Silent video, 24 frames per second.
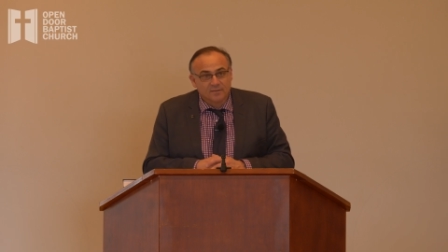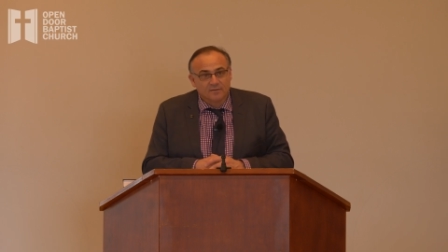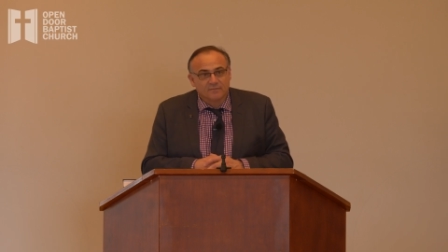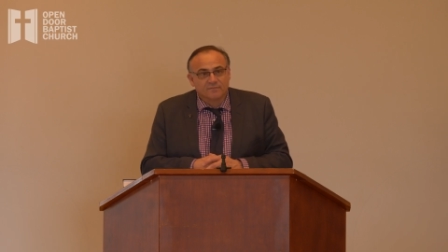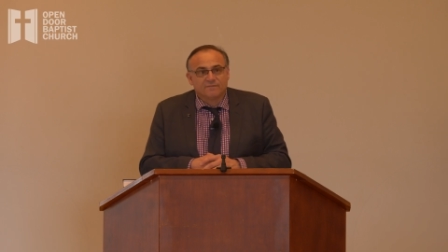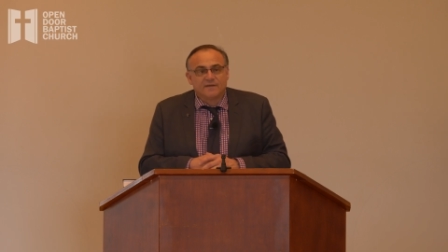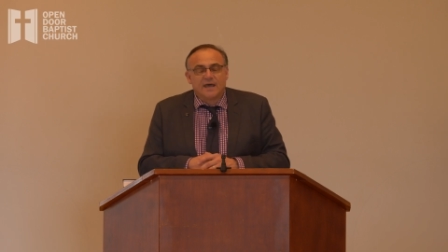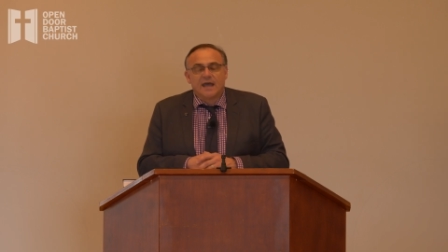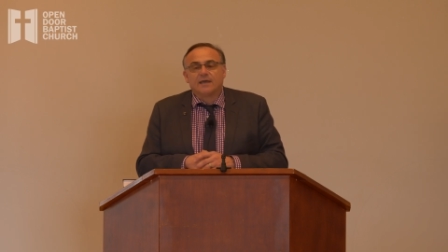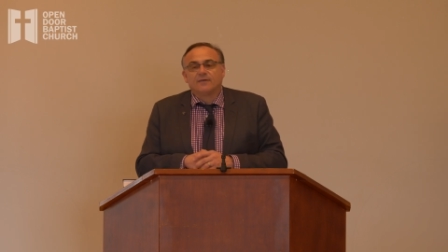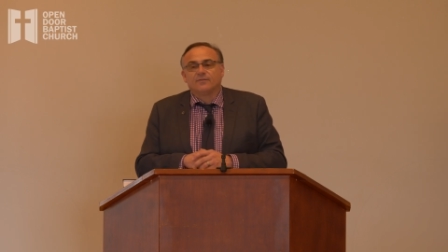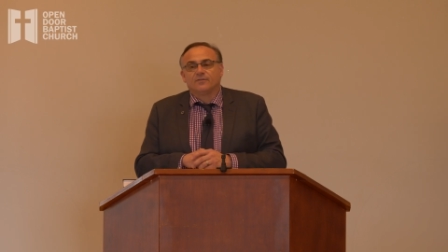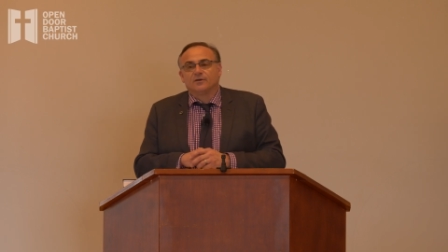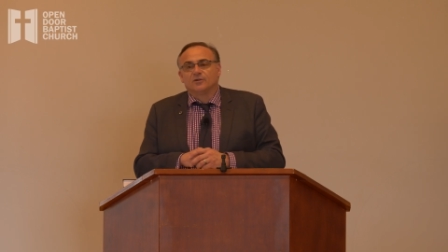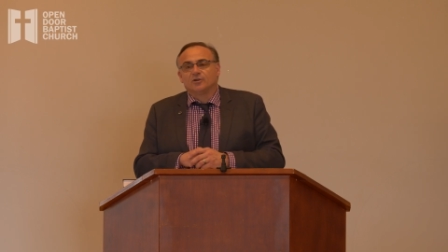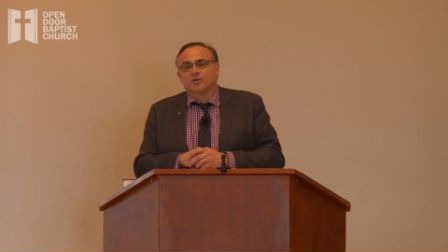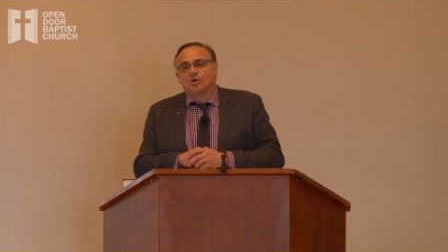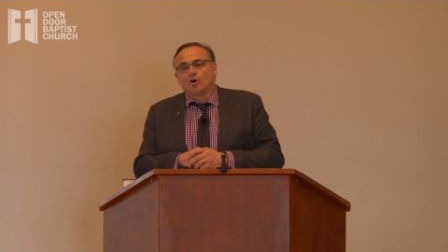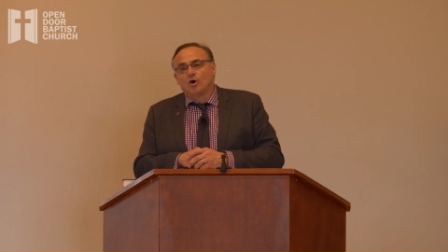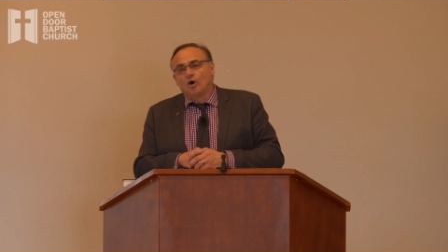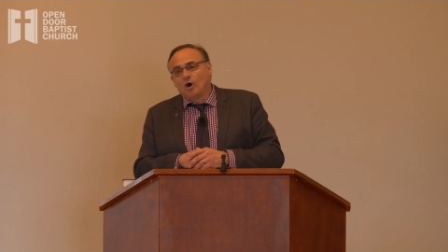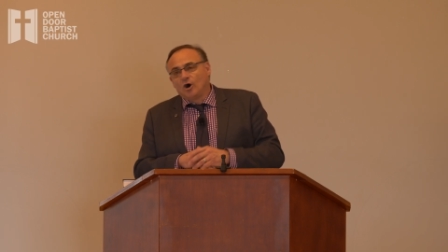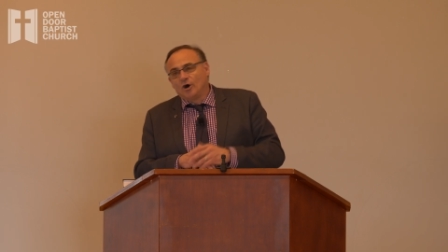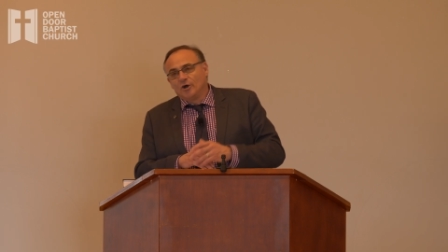the fact
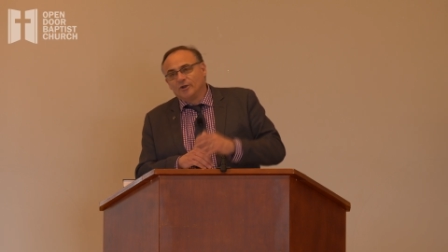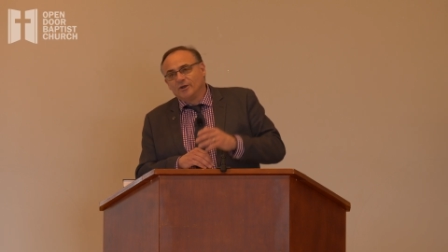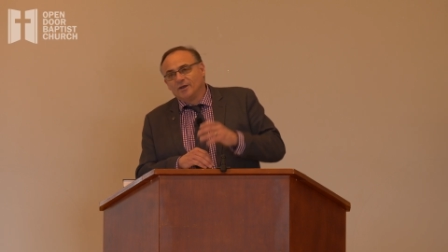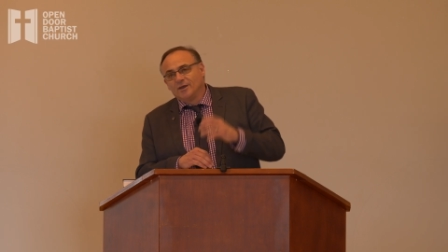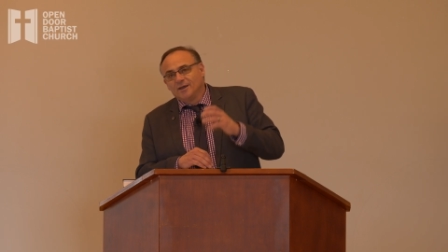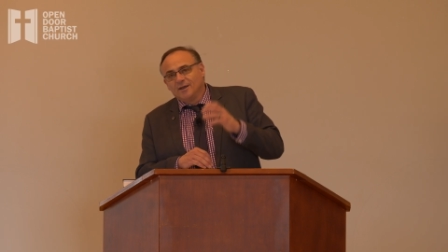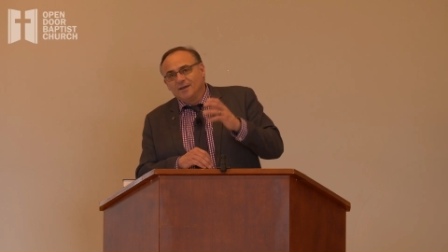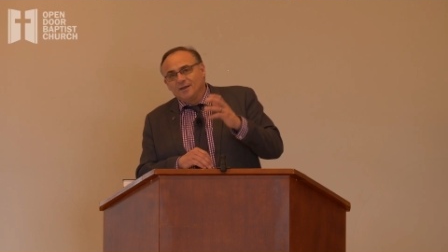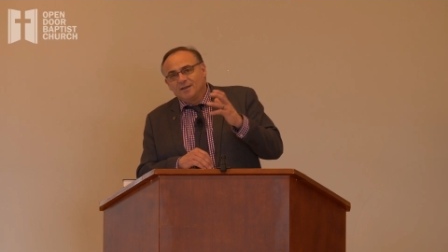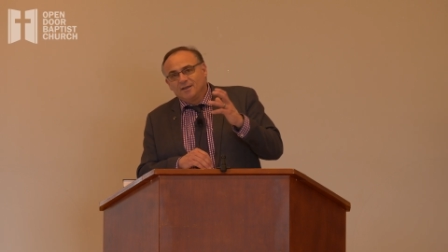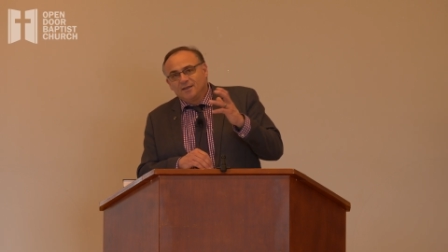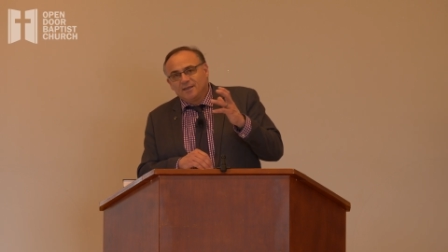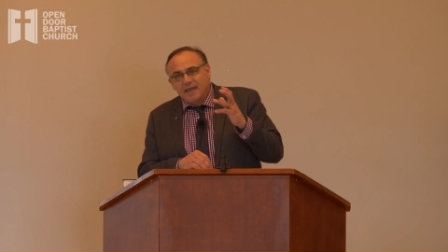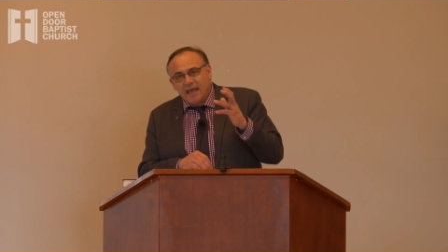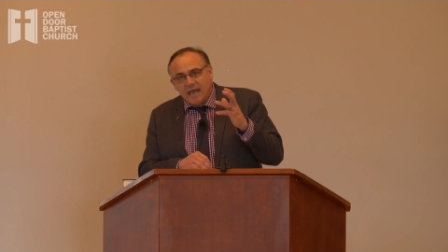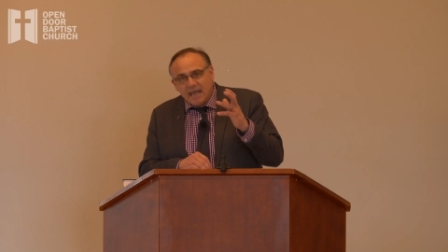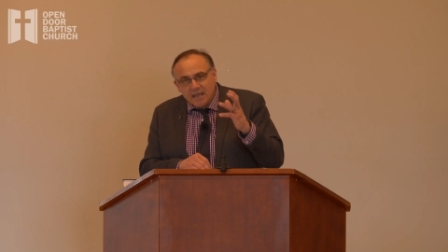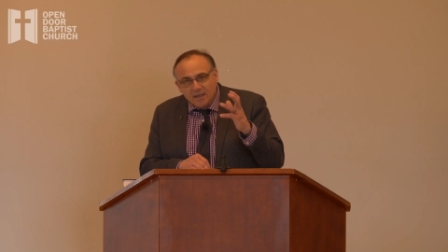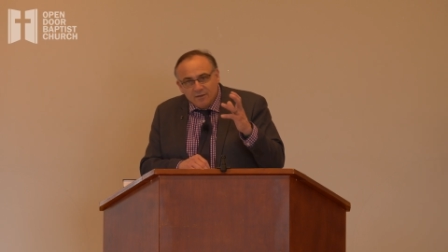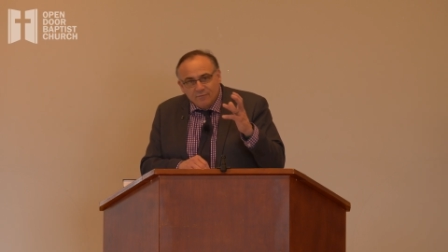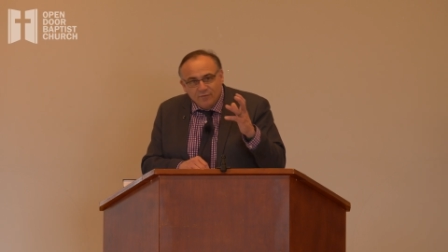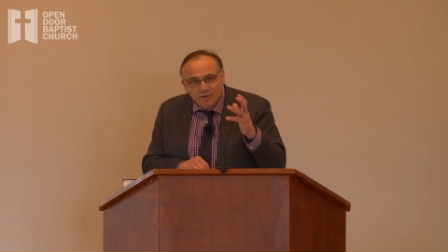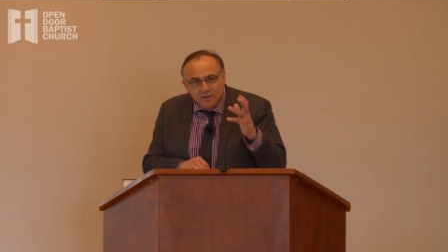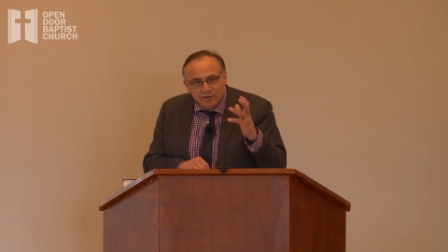that God
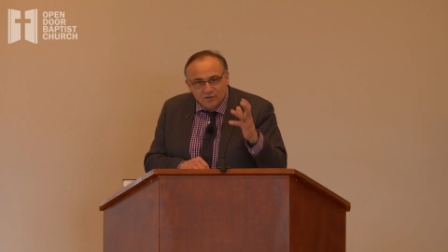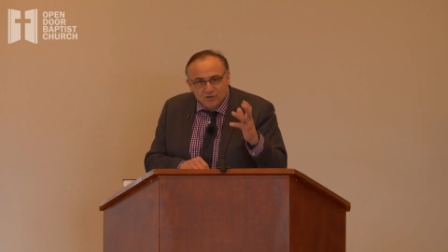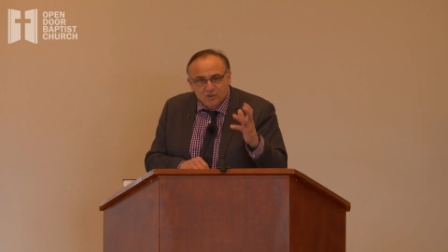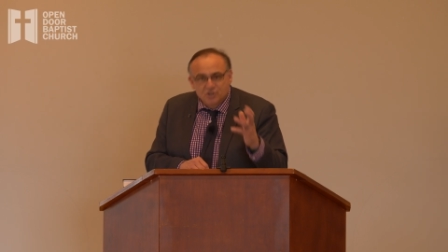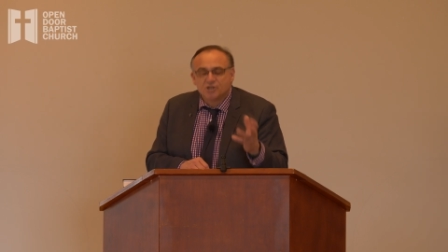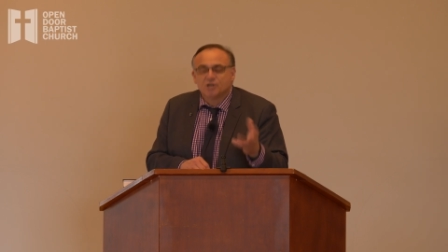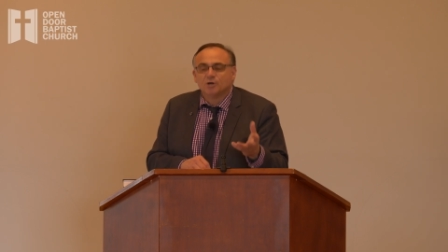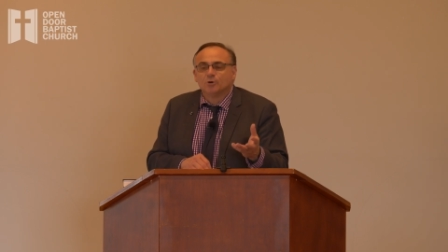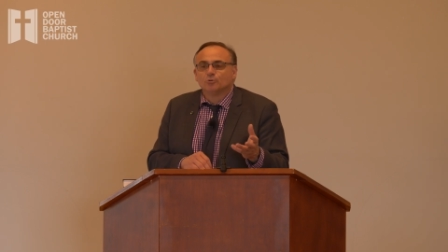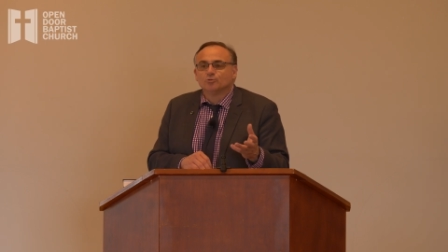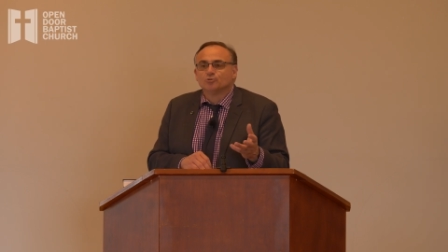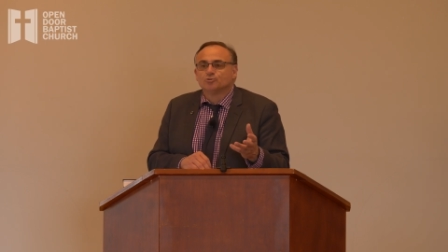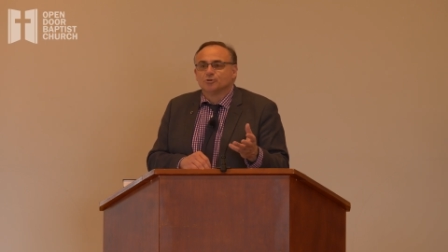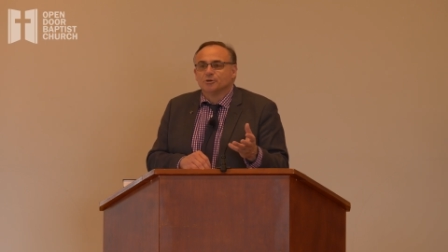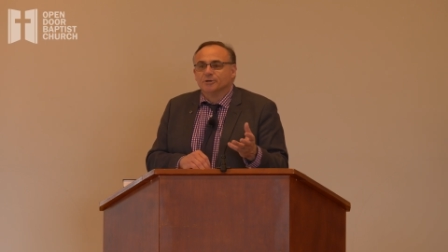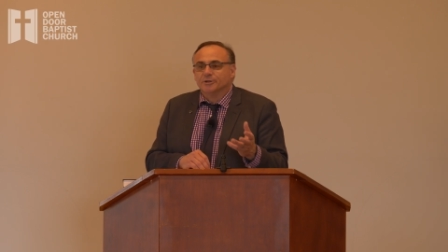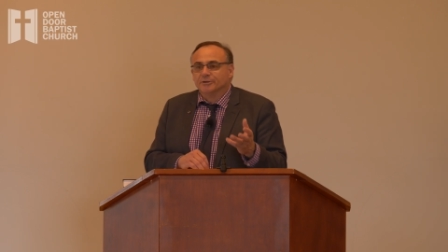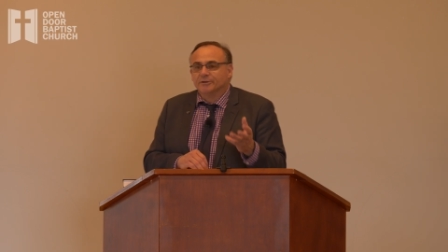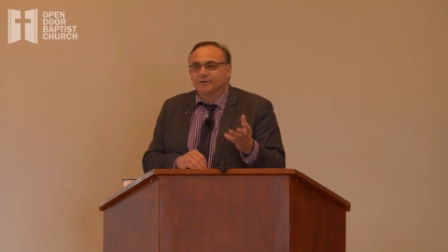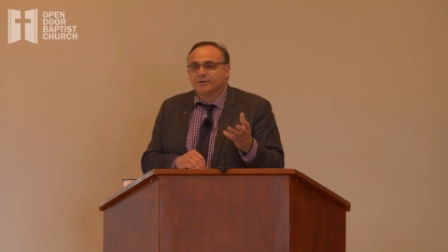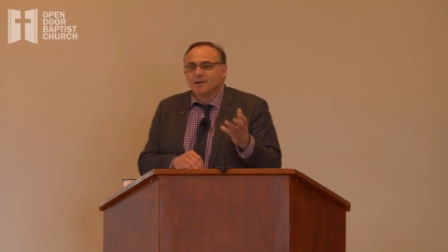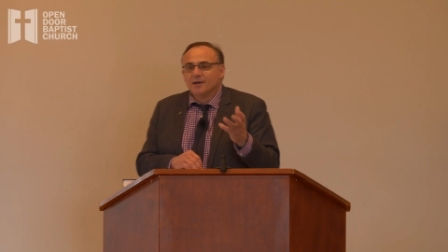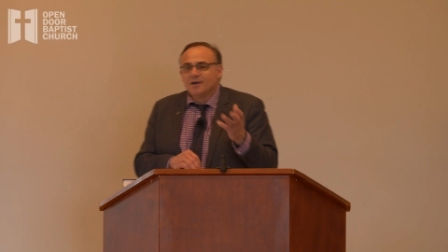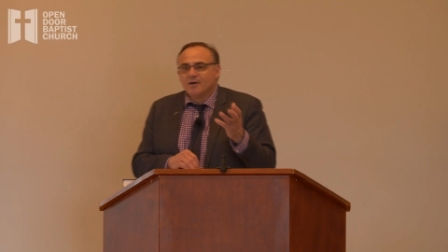gave his
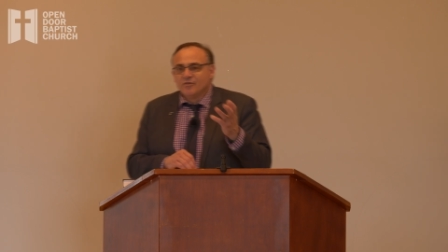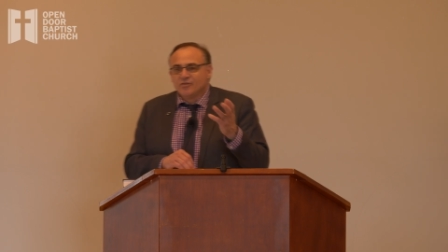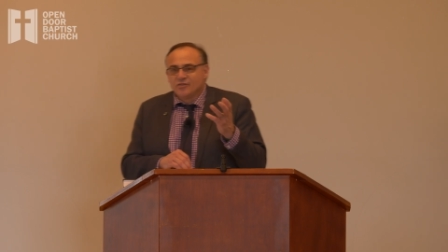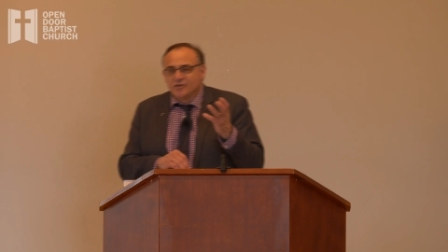children